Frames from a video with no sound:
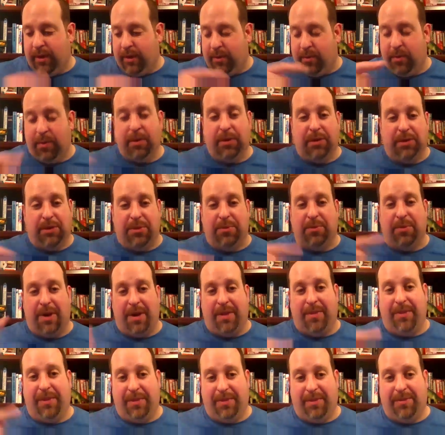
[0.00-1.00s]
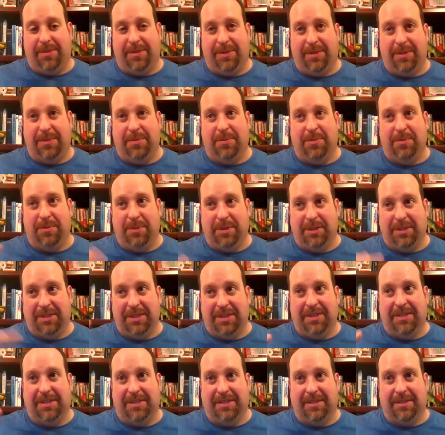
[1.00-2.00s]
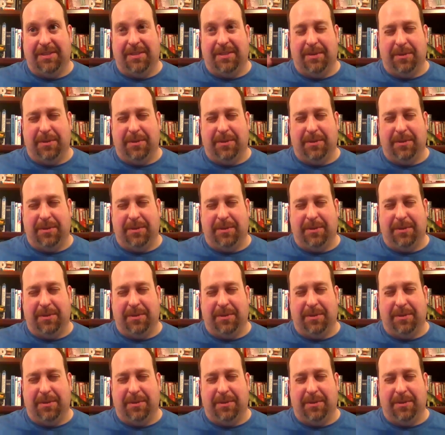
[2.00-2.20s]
in order to resist